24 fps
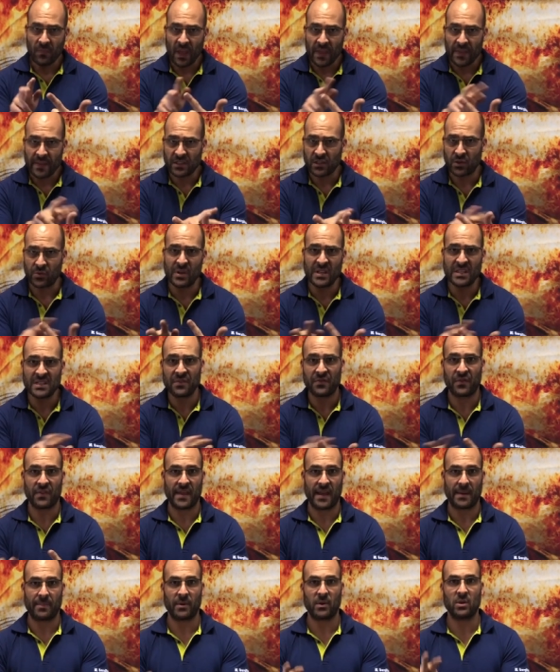And there's a reason
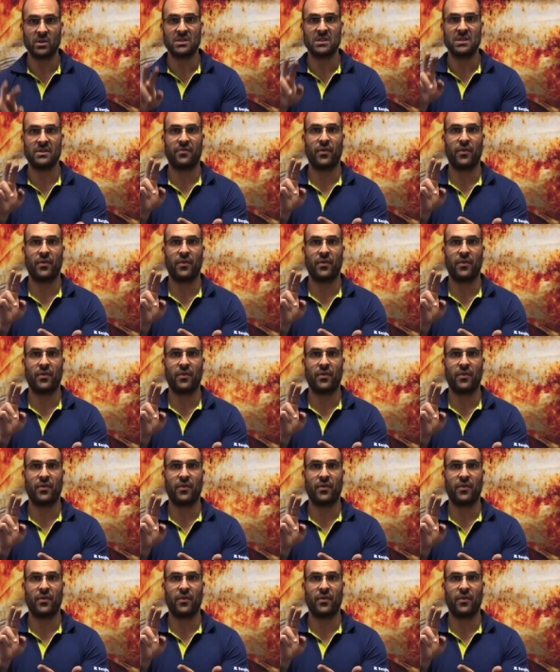for that, because in